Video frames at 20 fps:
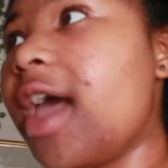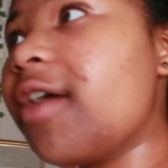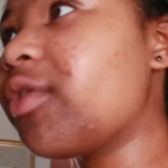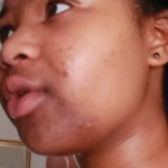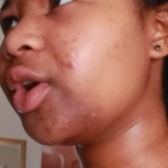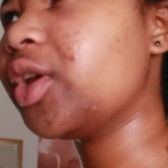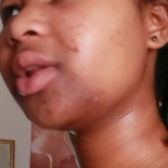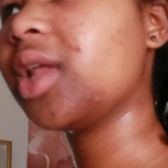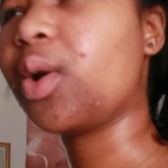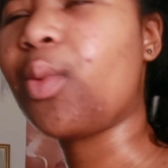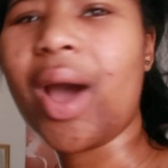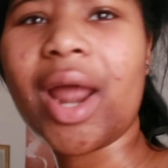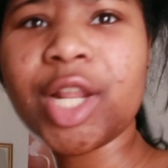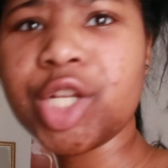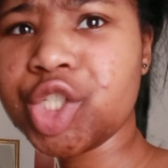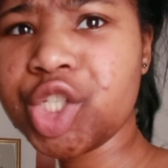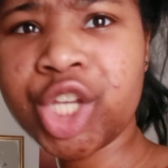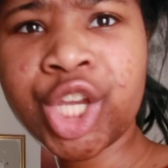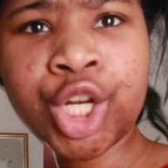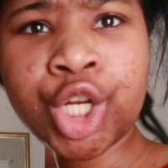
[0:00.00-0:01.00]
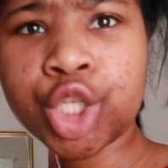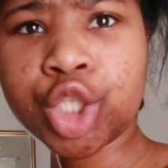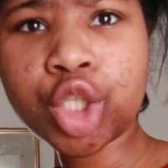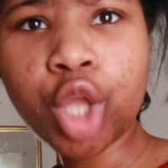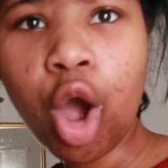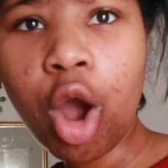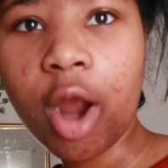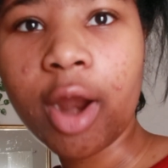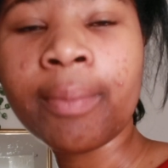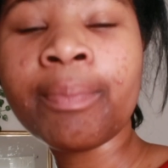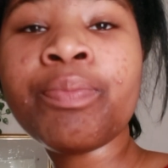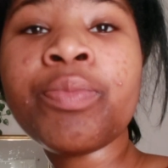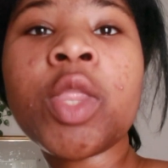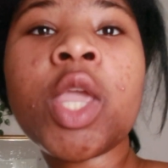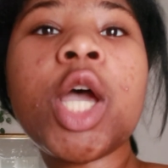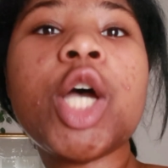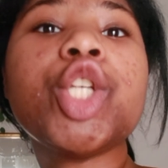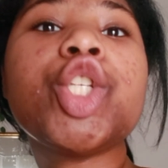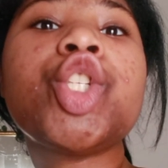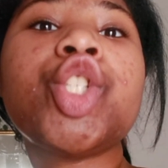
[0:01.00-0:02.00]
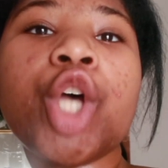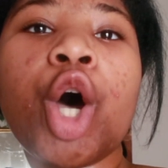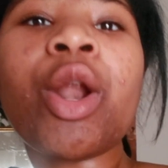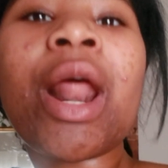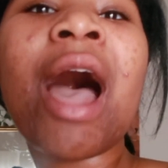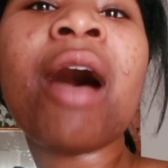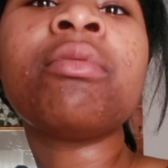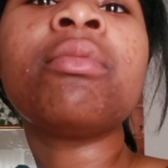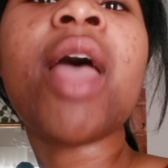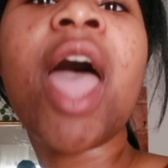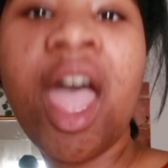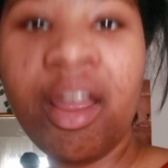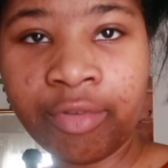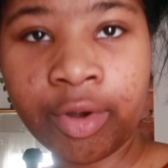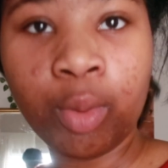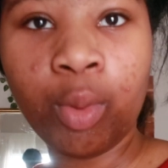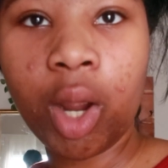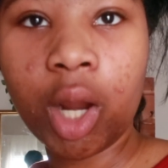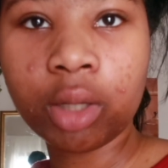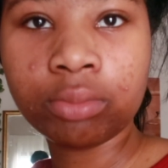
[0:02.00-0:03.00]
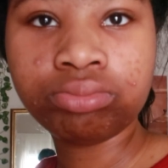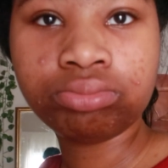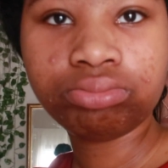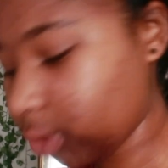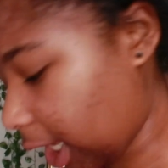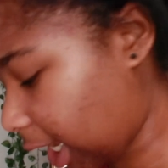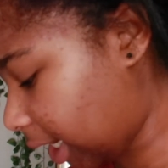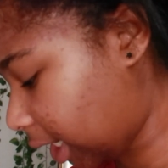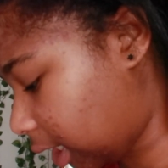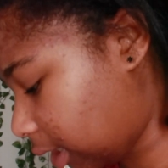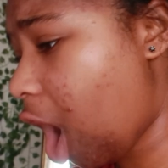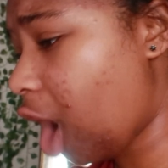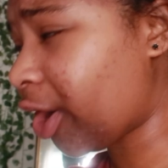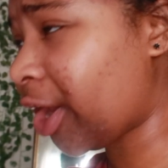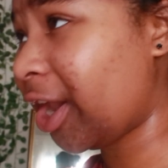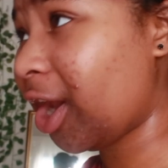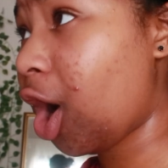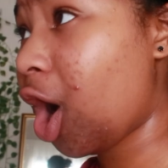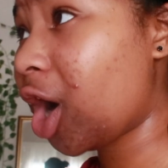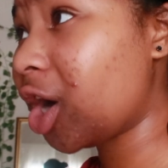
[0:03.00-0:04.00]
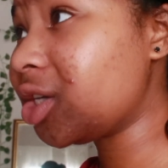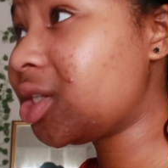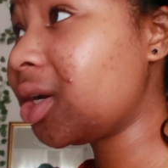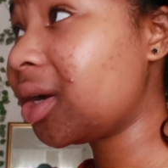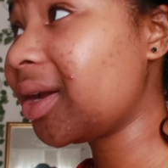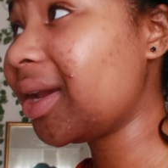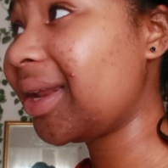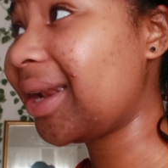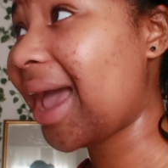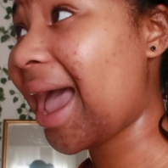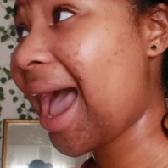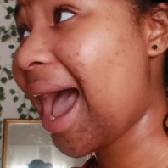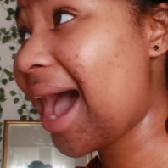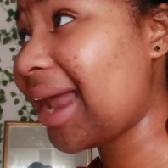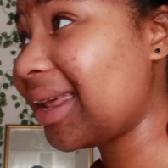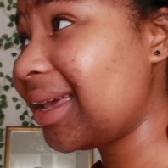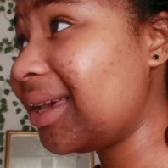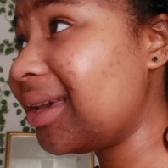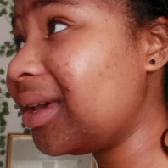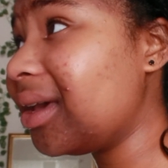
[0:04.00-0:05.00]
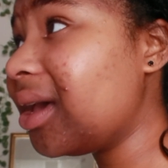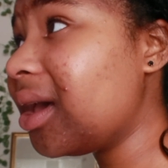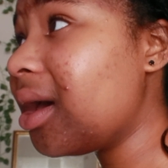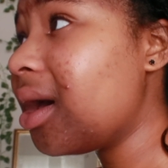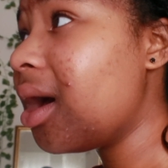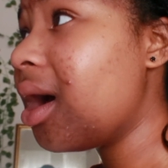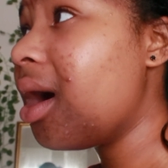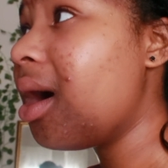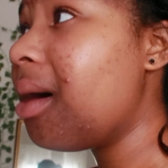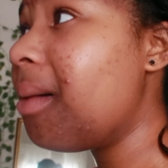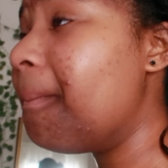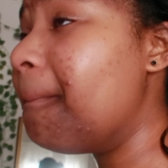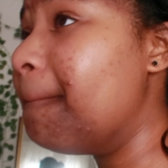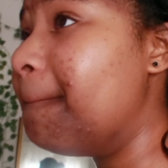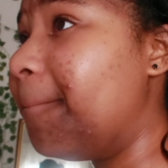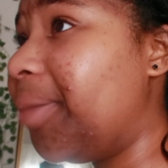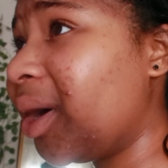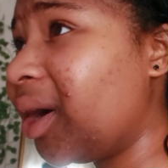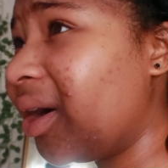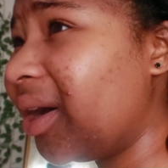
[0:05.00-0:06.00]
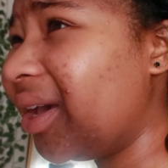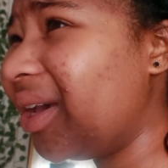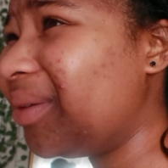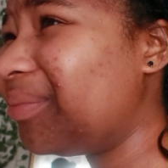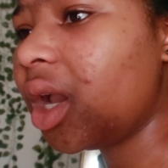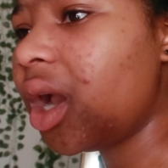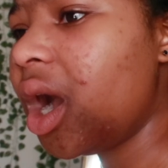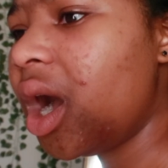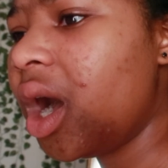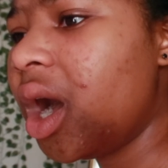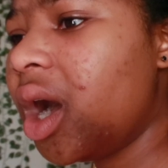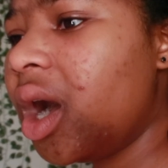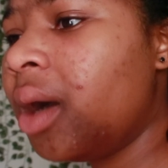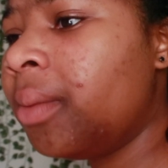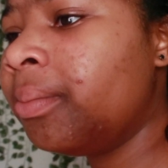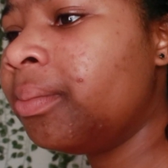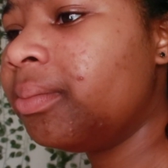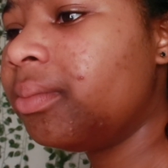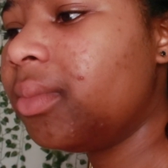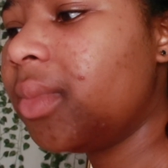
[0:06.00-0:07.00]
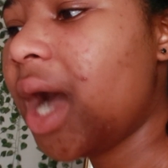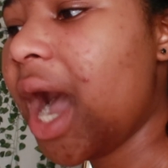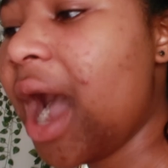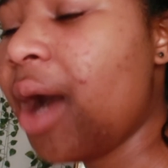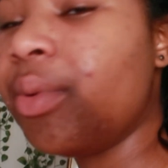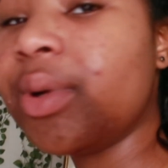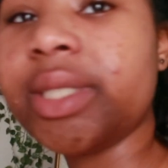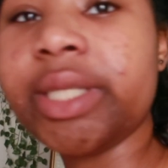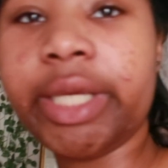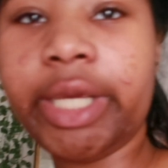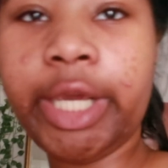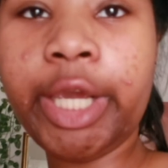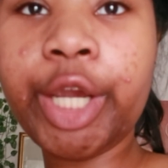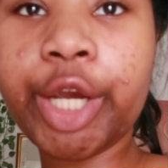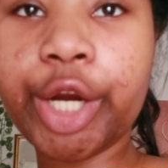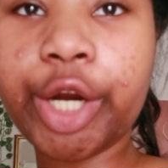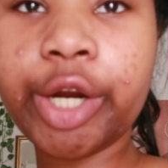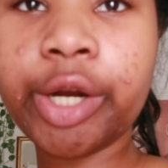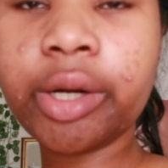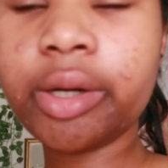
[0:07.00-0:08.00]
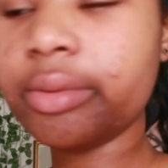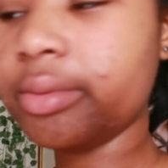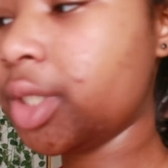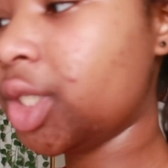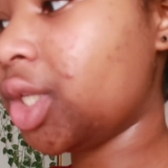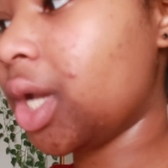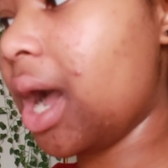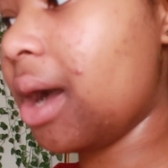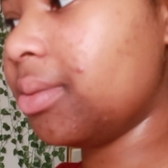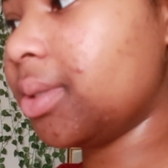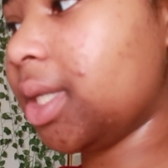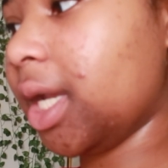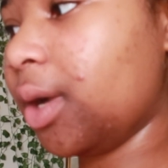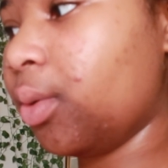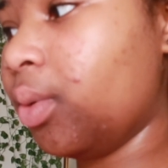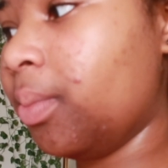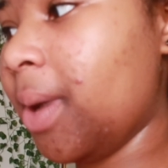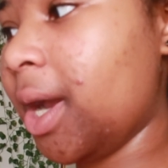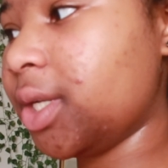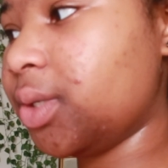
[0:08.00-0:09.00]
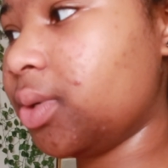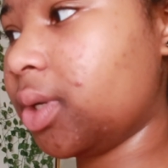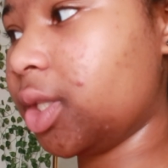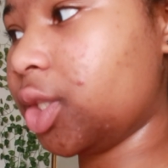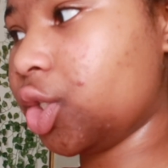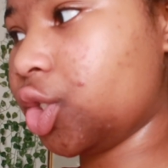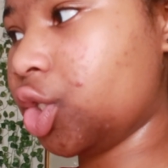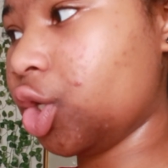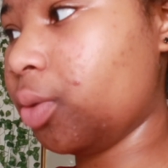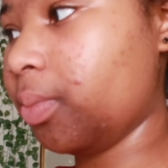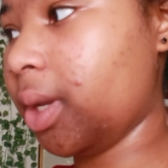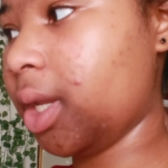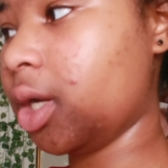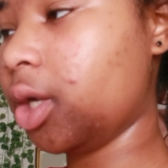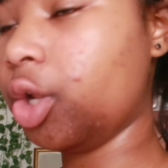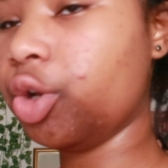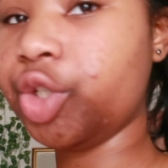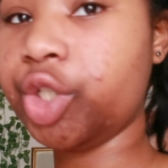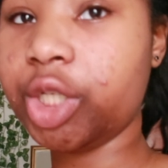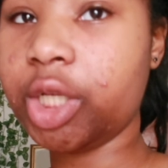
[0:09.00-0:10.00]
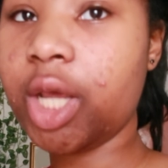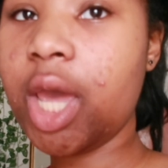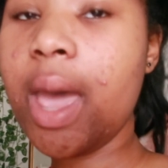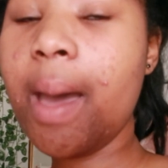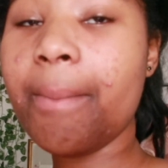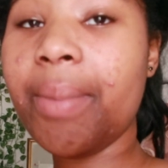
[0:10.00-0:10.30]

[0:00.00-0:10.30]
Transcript: Everywhere, like, why didn't she get in the store? Sold out everywhere. Like, okay, our Target had it, but um, I wasn't here, so I was like, well, might as well get the soap and the lotion.